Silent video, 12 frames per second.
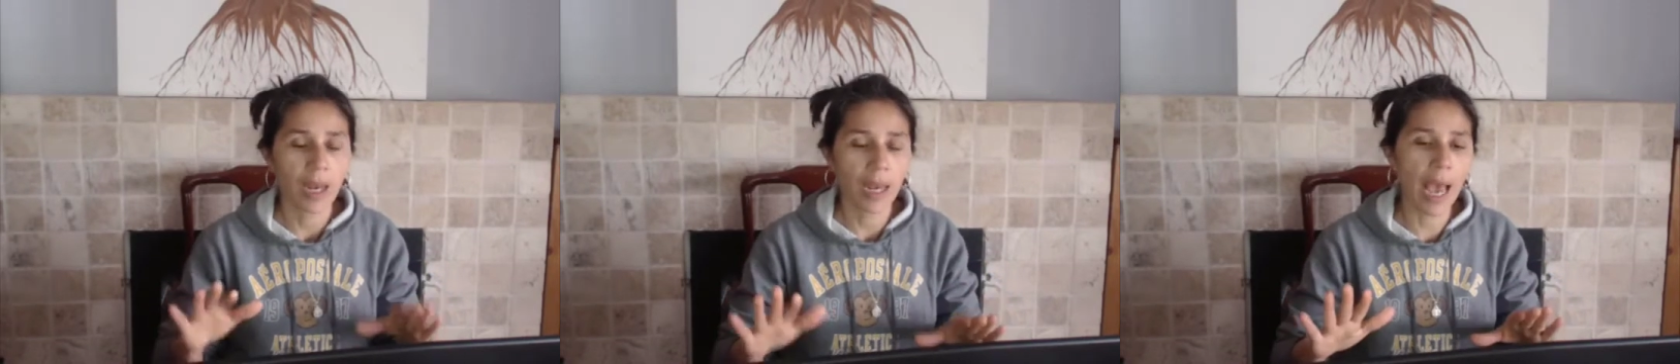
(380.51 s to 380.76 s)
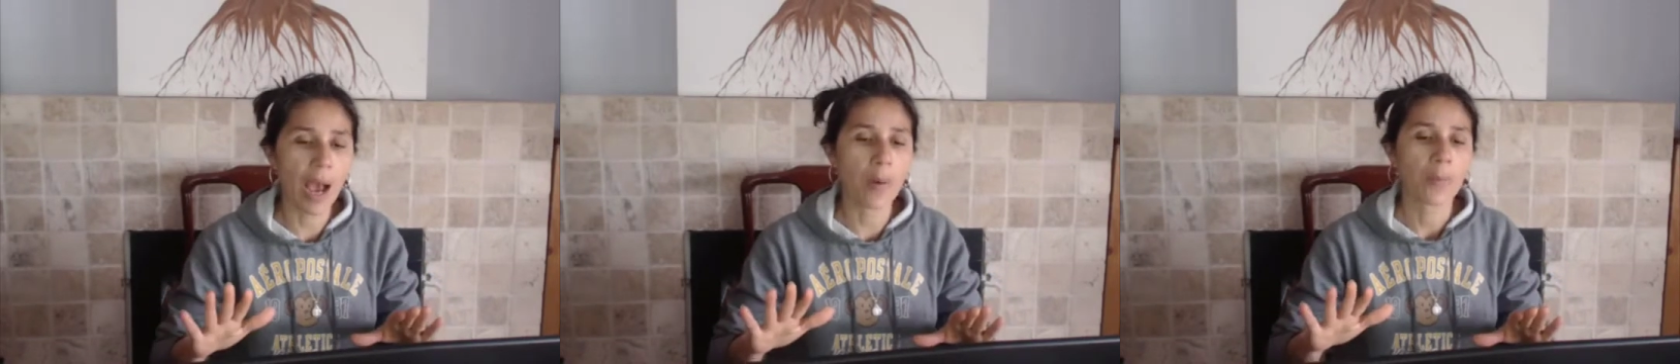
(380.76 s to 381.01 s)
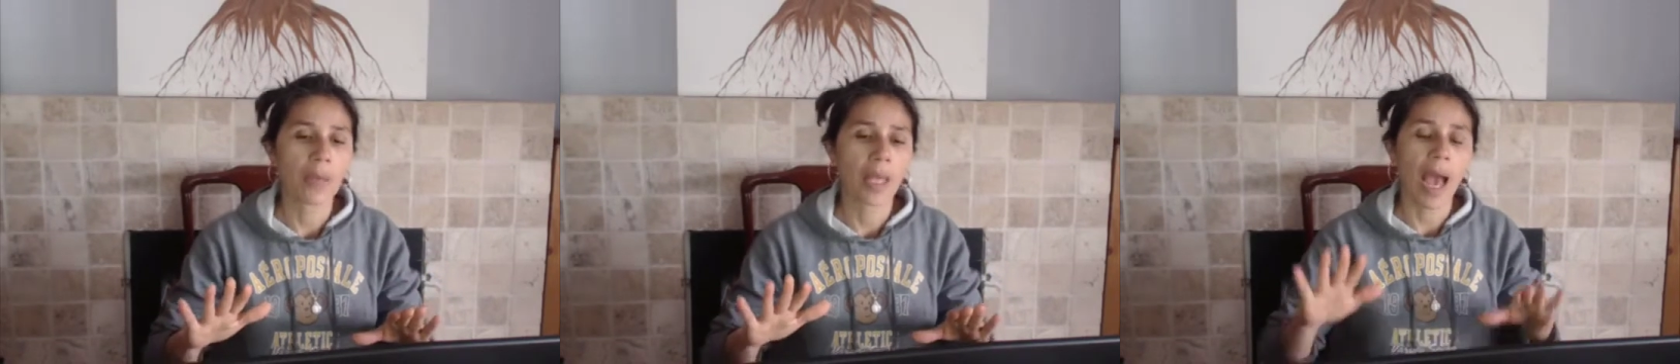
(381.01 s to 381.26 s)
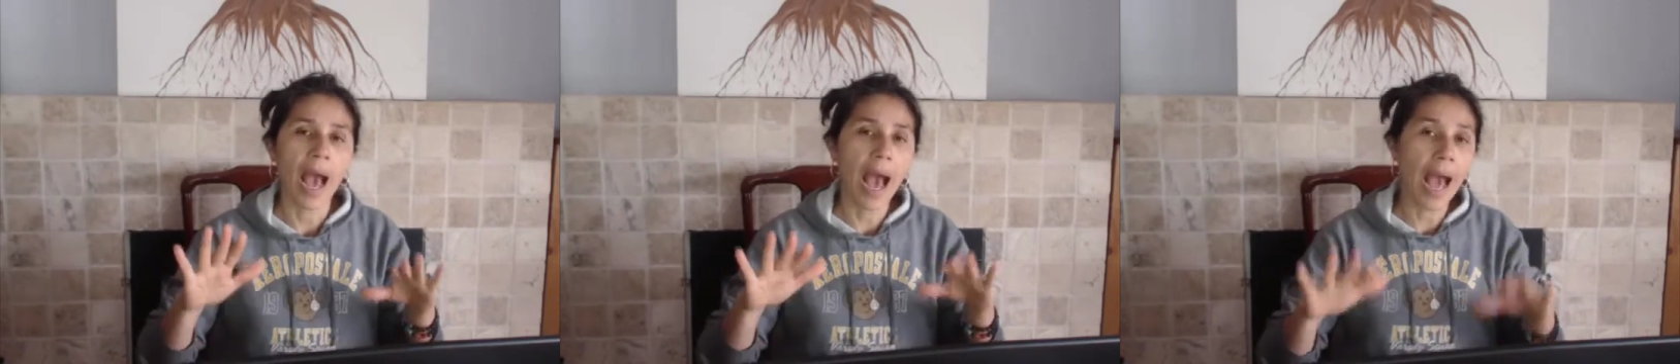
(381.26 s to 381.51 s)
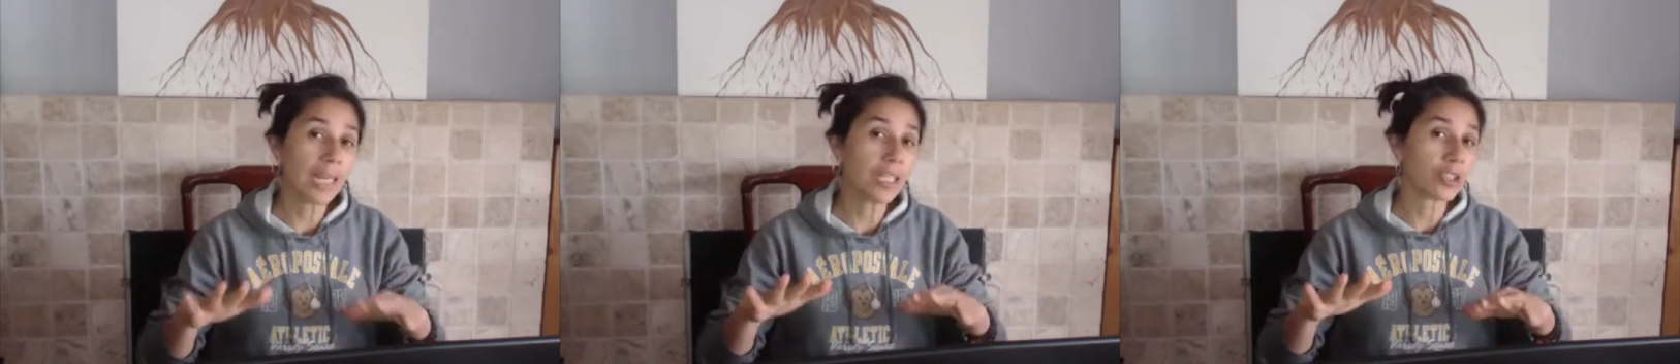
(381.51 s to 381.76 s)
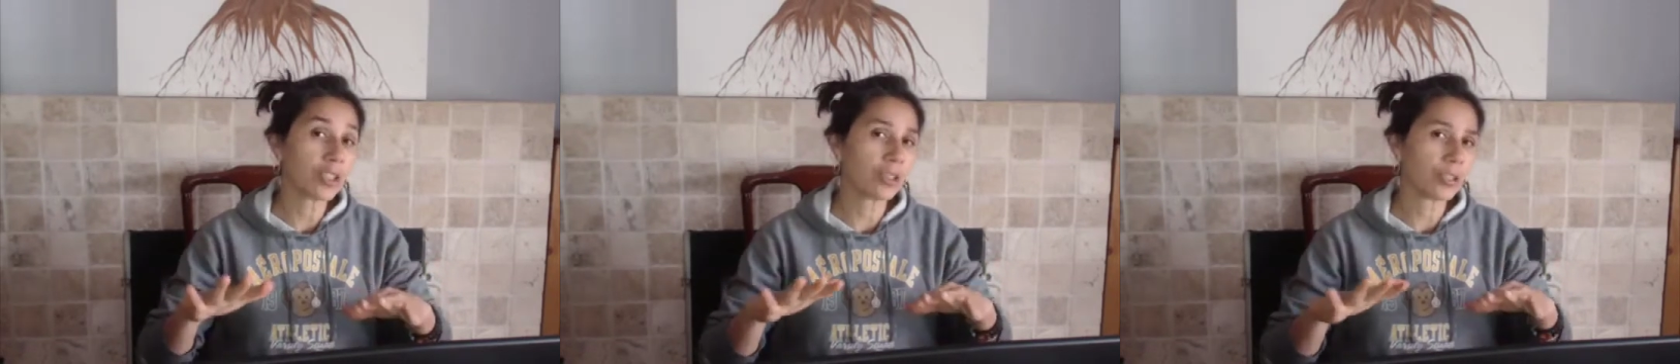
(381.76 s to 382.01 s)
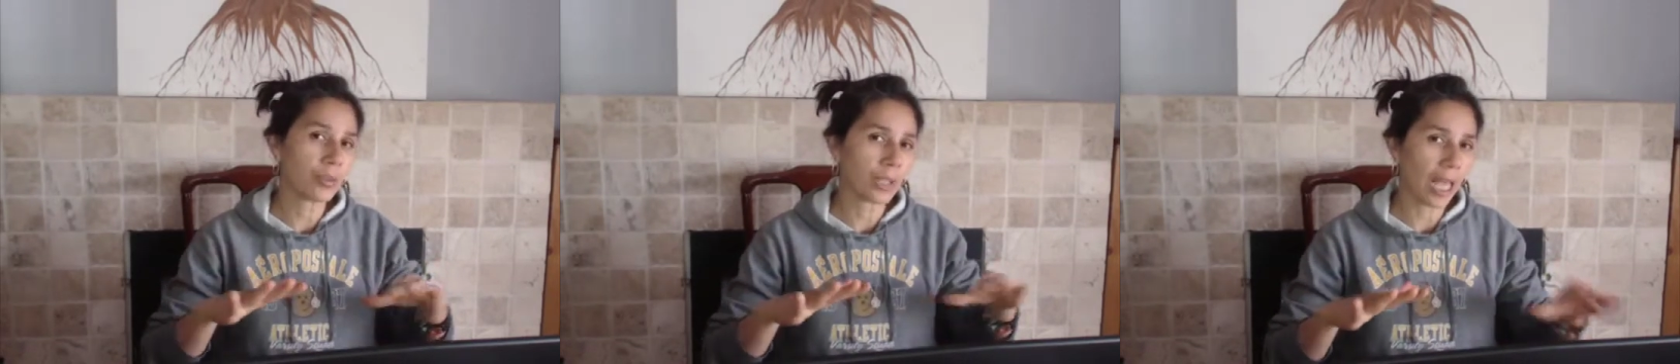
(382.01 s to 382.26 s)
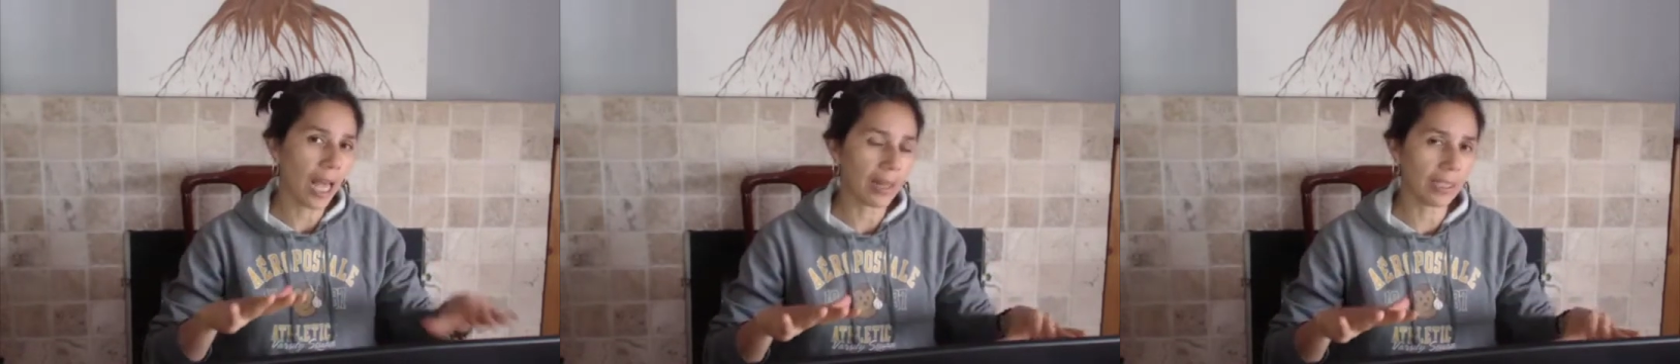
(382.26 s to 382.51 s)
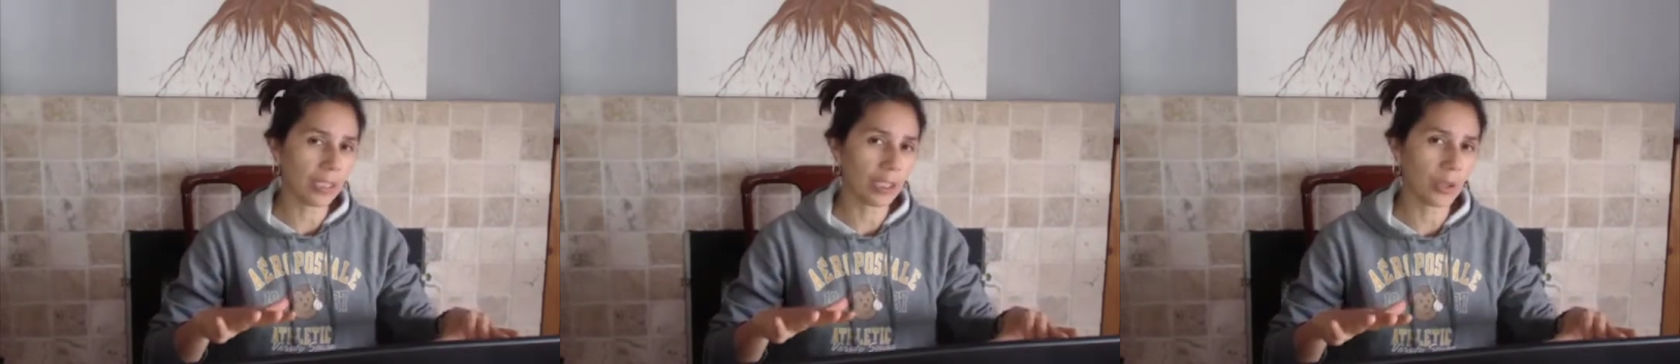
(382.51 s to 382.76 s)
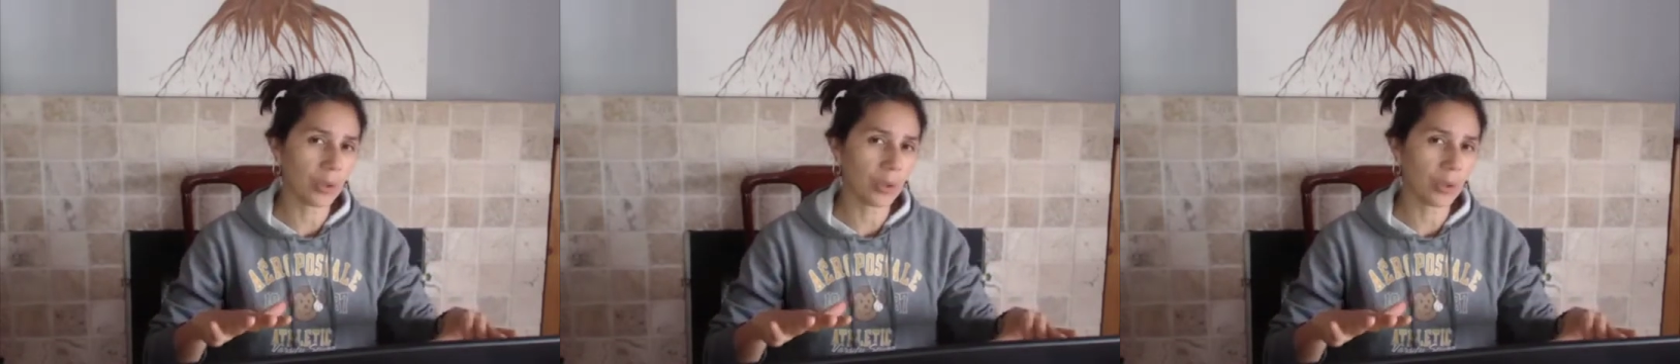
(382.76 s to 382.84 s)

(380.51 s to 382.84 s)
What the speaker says: Now, allergies in reality